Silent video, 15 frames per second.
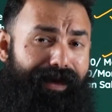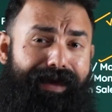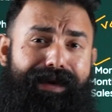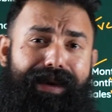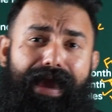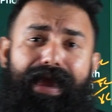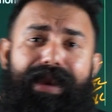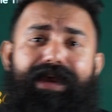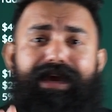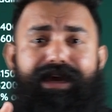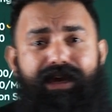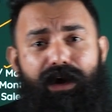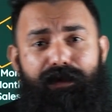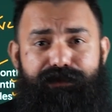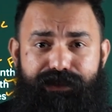in any
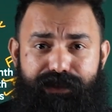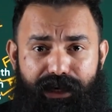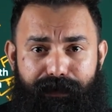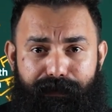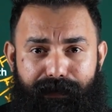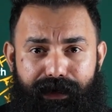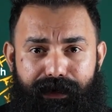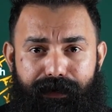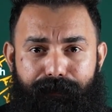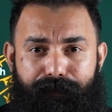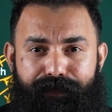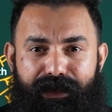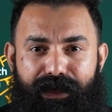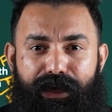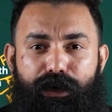income statement,
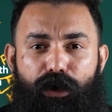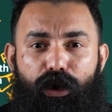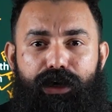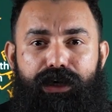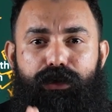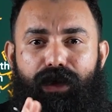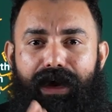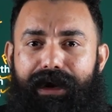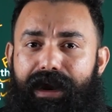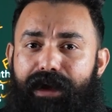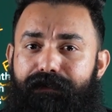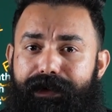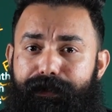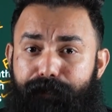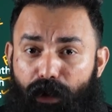in order to
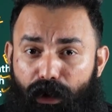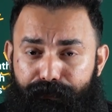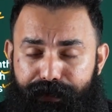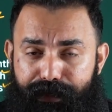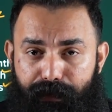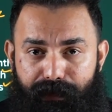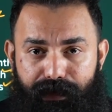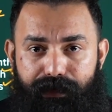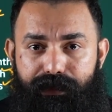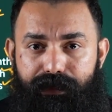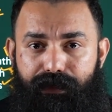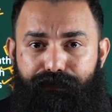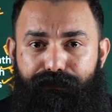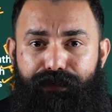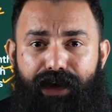arrive at
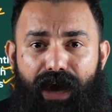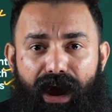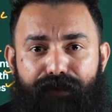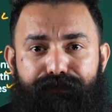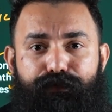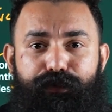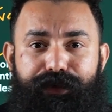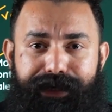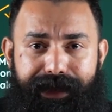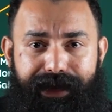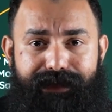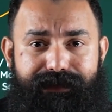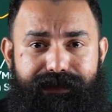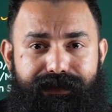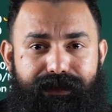profitability, we have to
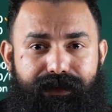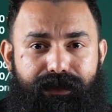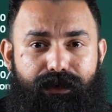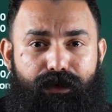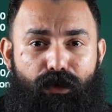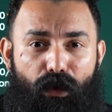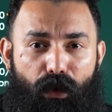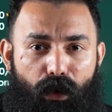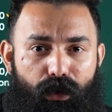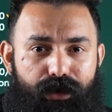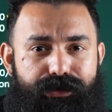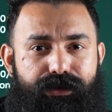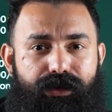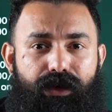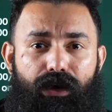deduct
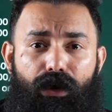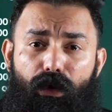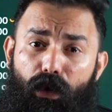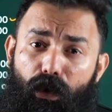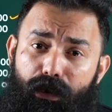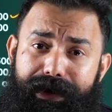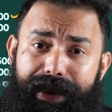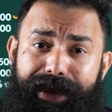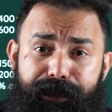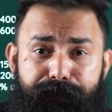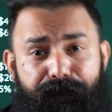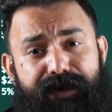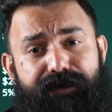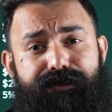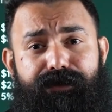cost or
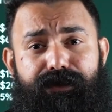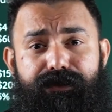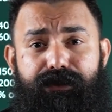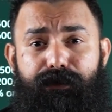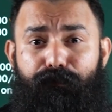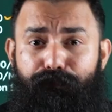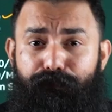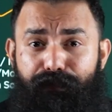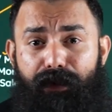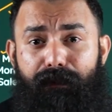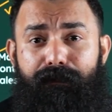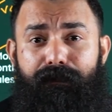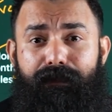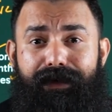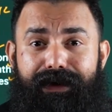expenses
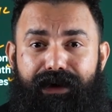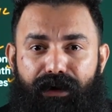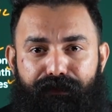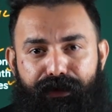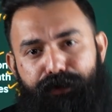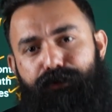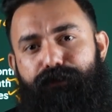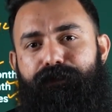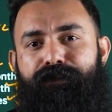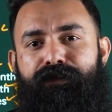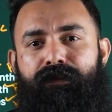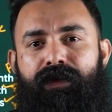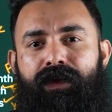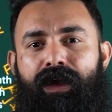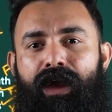from revenue.
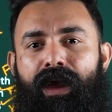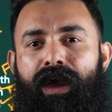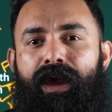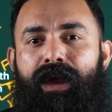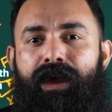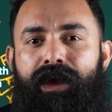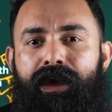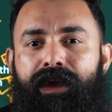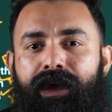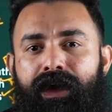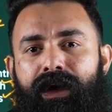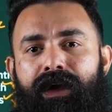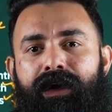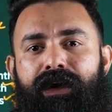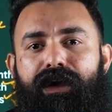
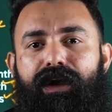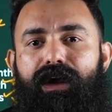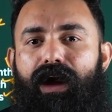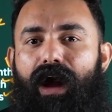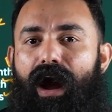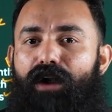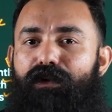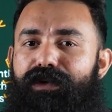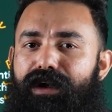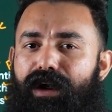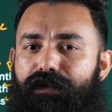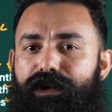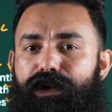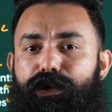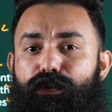Here, our
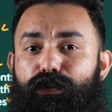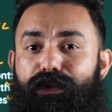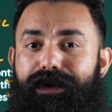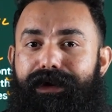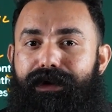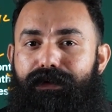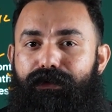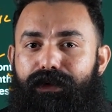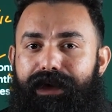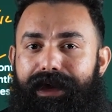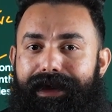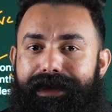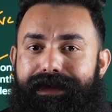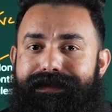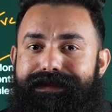revenue
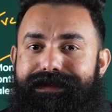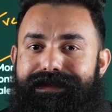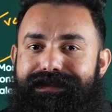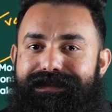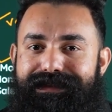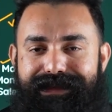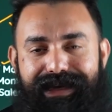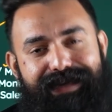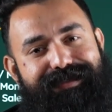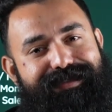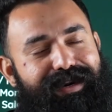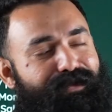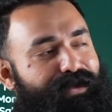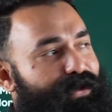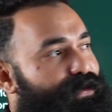is sales
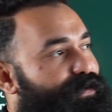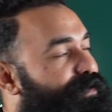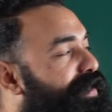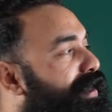revenue.